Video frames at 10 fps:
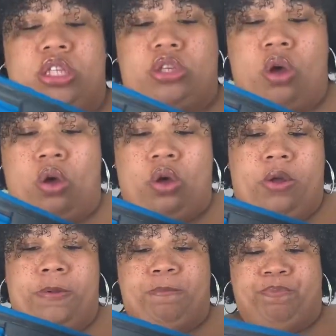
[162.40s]
It's
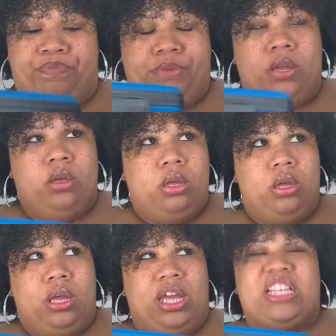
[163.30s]
called
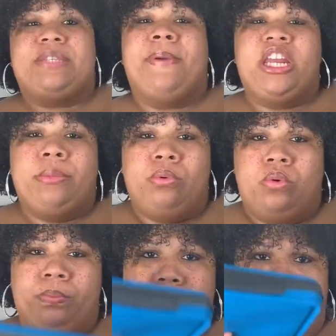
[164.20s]

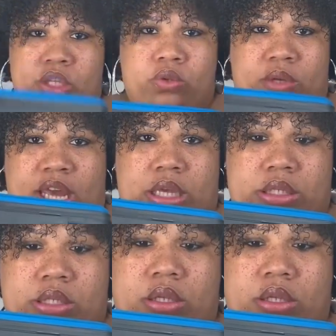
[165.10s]
Expandable Pencil Case.